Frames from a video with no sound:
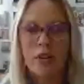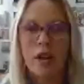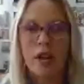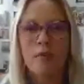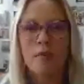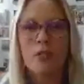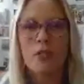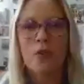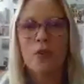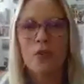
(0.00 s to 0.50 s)

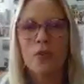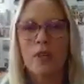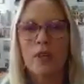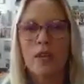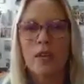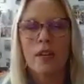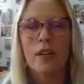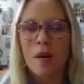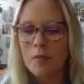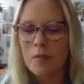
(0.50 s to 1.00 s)

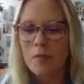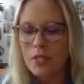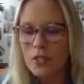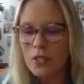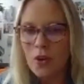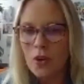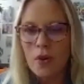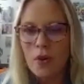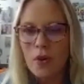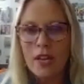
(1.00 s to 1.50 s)
absolutely.
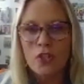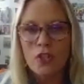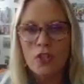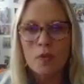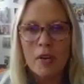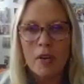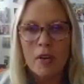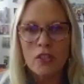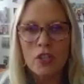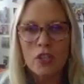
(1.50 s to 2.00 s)
So, as you
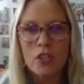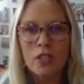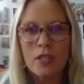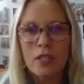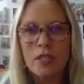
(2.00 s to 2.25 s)
mentioned,